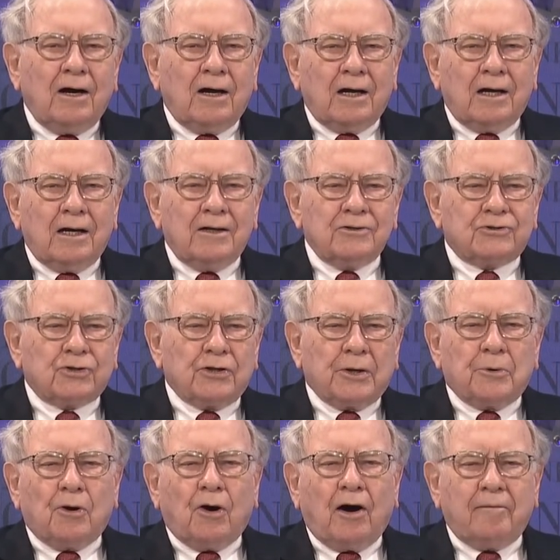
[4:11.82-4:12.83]
uh, so they
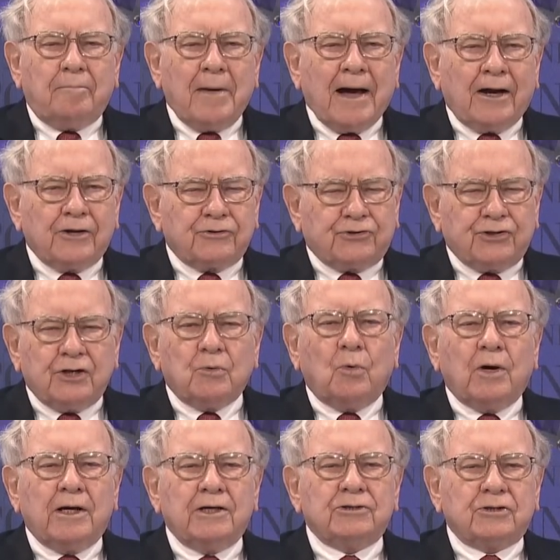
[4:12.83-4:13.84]
were off-balance sheet
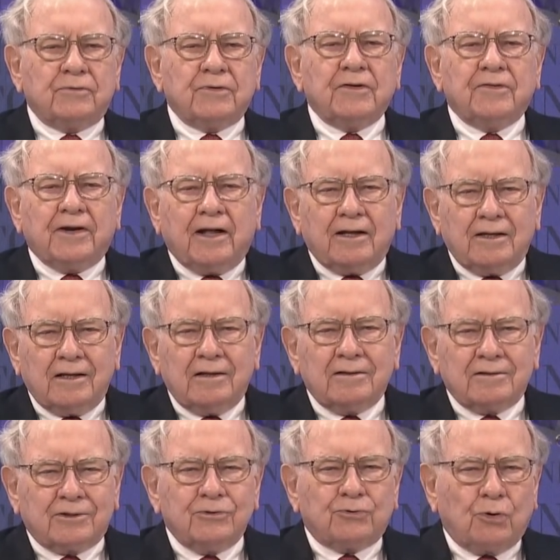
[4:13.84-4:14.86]
ways of even uh,
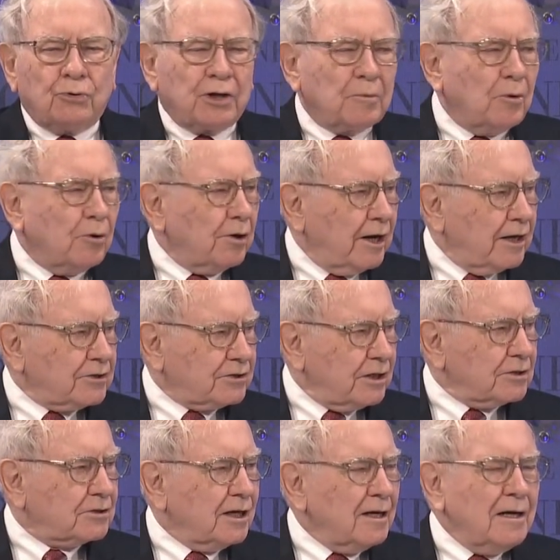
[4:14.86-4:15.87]
controlling more
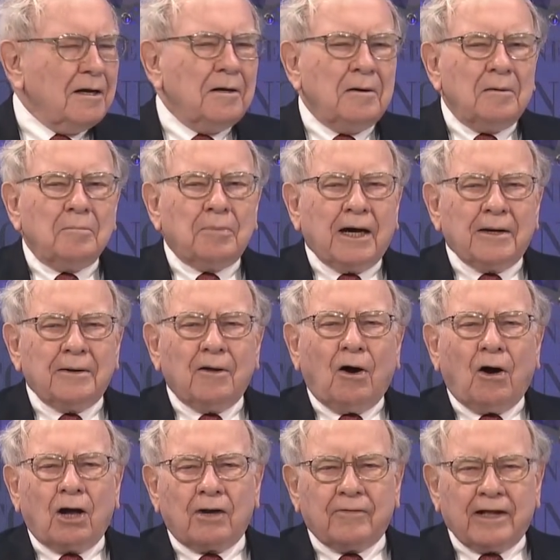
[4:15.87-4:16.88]
assets. But
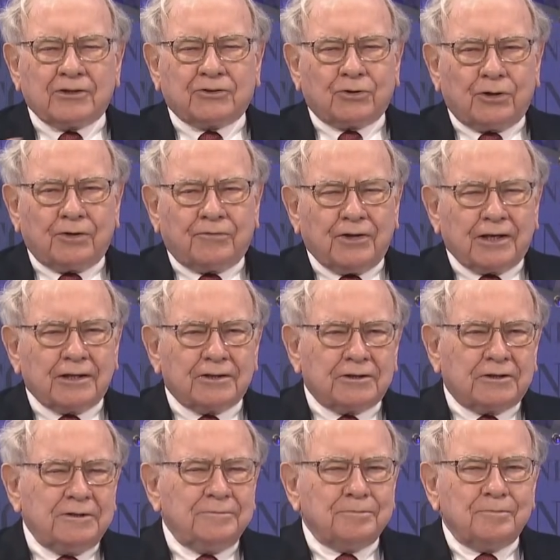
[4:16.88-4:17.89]
all of that sort of thing
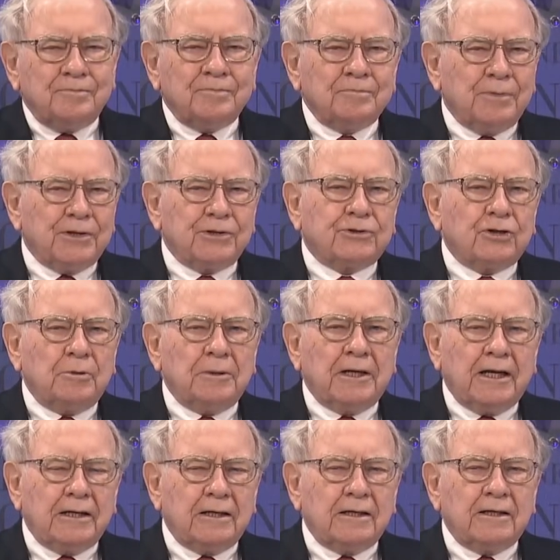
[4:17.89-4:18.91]
has been
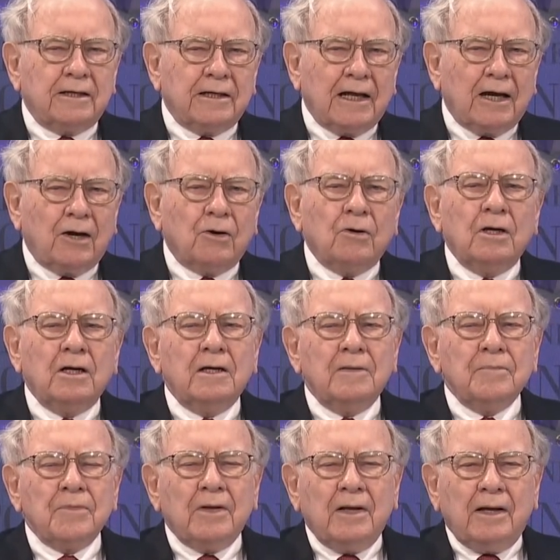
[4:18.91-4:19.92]
terminated, and now,
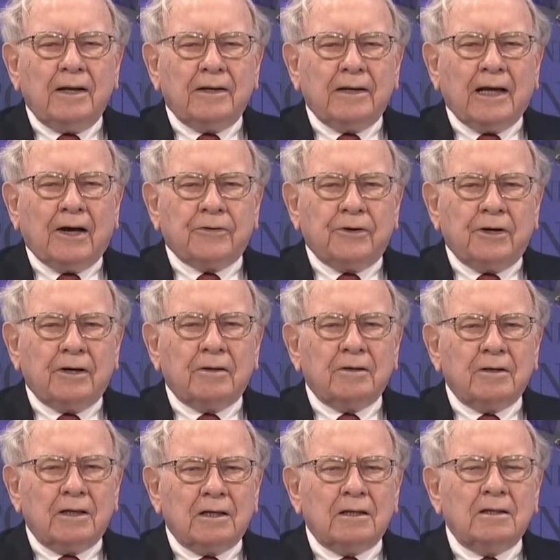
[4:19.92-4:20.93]
now
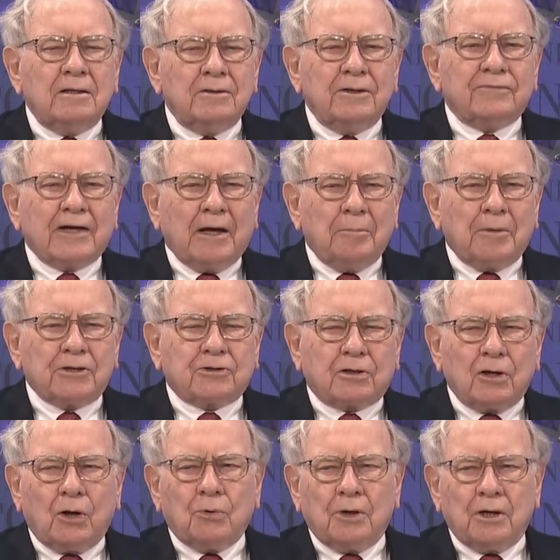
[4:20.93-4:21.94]
they're, uh, they've got much
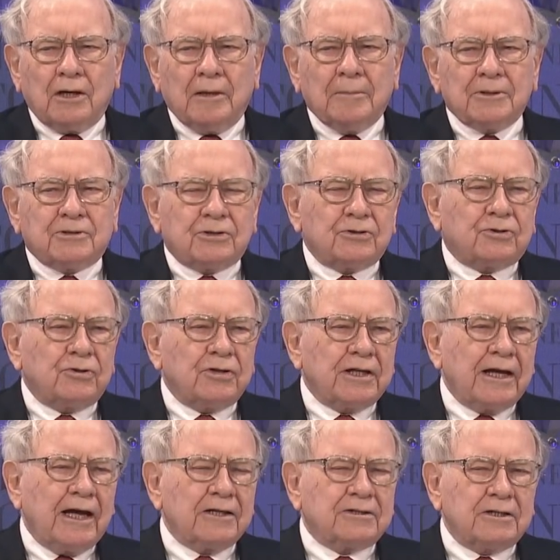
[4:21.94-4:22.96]
lower limits as to
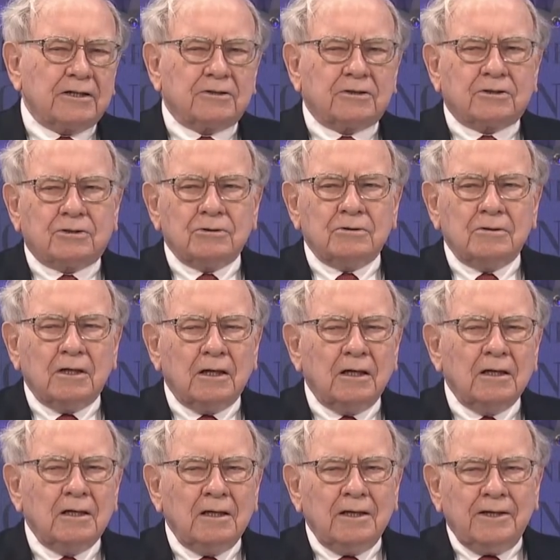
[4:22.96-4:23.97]
the assets to uh,
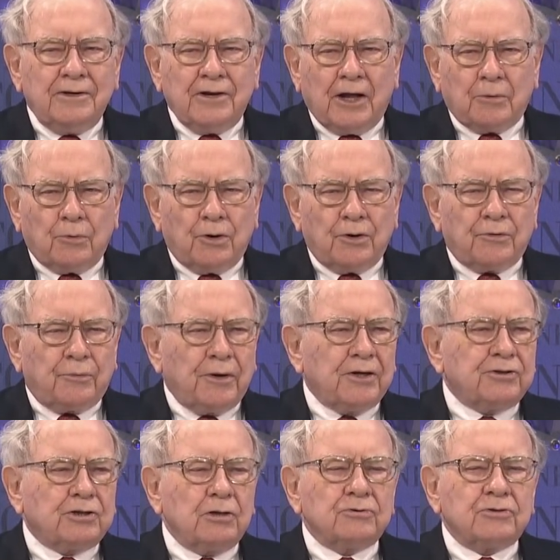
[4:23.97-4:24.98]
net worth
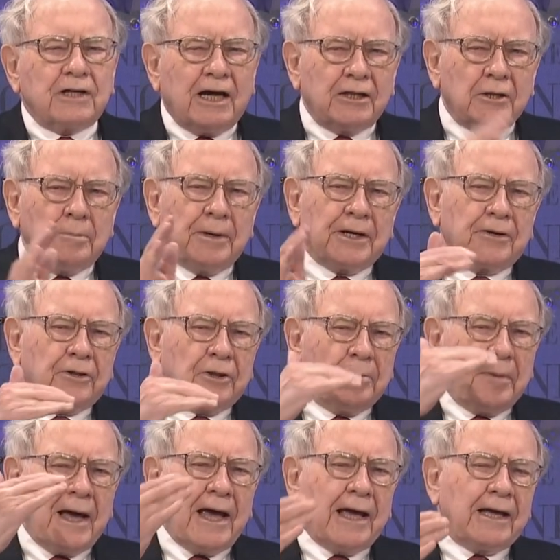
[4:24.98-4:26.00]
ratios. And the bigger the
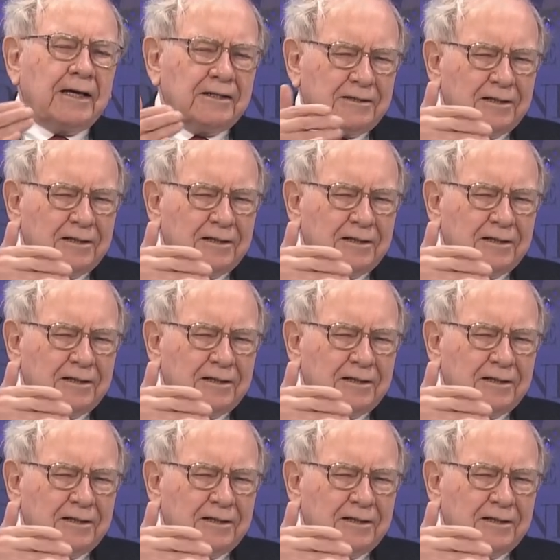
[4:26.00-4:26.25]
bank,